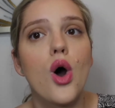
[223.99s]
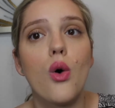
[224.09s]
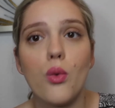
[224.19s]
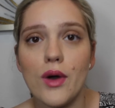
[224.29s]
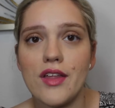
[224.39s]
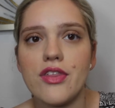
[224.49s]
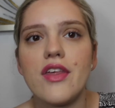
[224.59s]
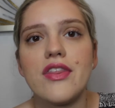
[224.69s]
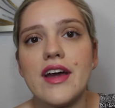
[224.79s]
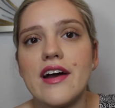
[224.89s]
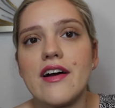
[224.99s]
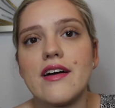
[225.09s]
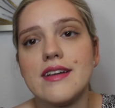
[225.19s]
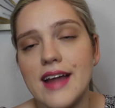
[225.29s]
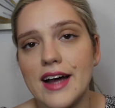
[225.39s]
with
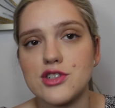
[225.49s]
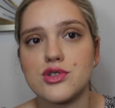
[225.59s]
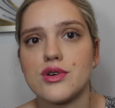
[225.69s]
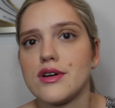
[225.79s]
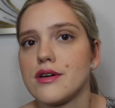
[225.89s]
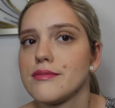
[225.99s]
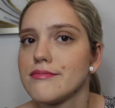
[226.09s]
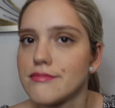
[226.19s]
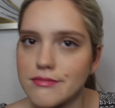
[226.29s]
their natural